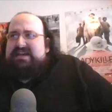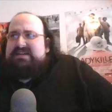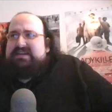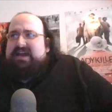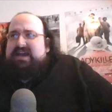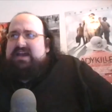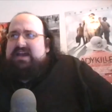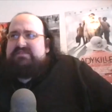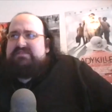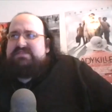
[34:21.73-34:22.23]

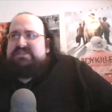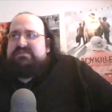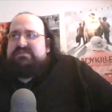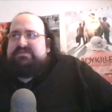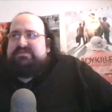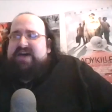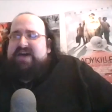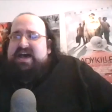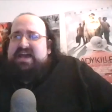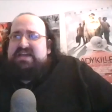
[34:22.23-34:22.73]
kind of
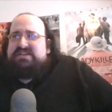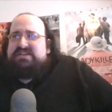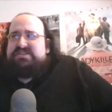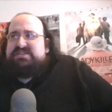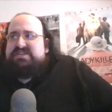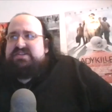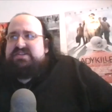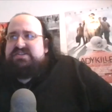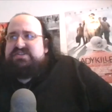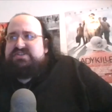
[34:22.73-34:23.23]
devised
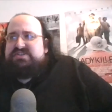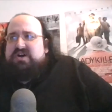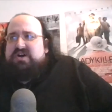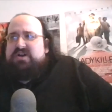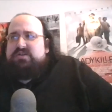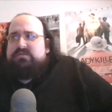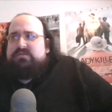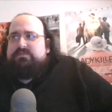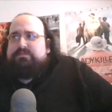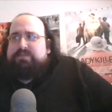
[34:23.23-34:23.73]
the
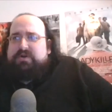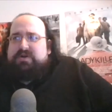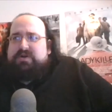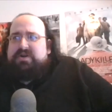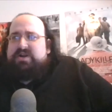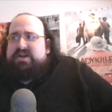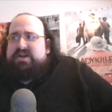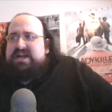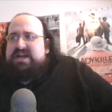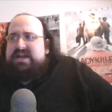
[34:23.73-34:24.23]
song
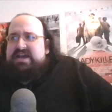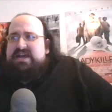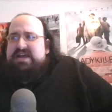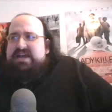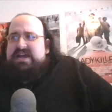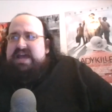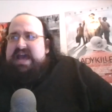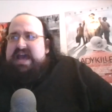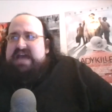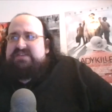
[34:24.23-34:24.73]
Burn
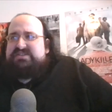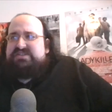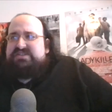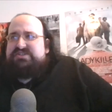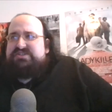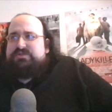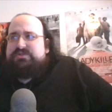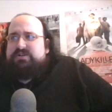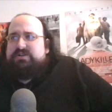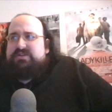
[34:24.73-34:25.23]
as a
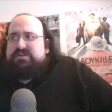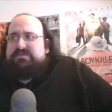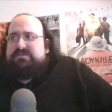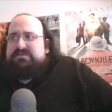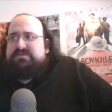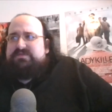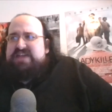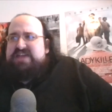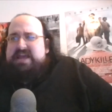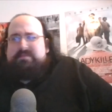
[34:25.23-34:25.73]
sort of
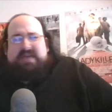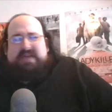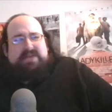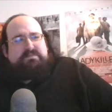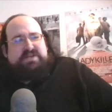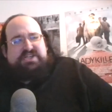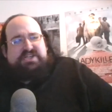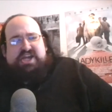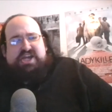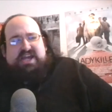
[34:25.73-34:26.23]
they might be
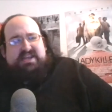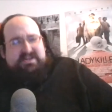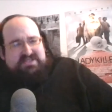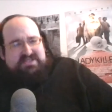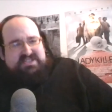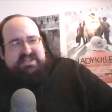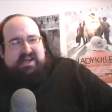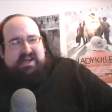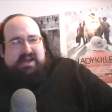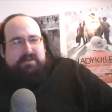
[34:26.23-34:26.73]
giant
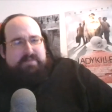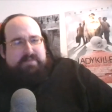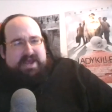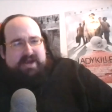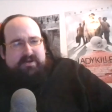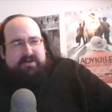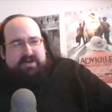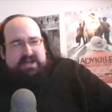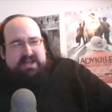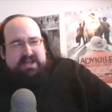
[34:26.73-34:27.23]
style
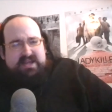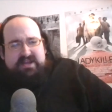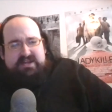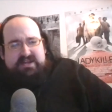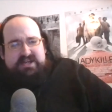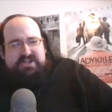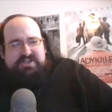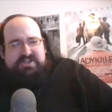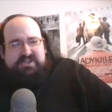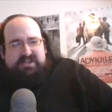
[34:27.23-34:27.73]
parody
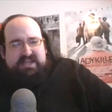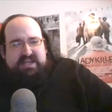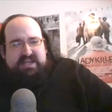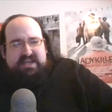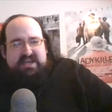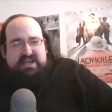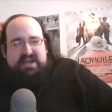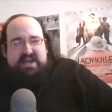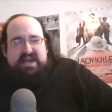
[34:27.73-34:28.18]
initially. I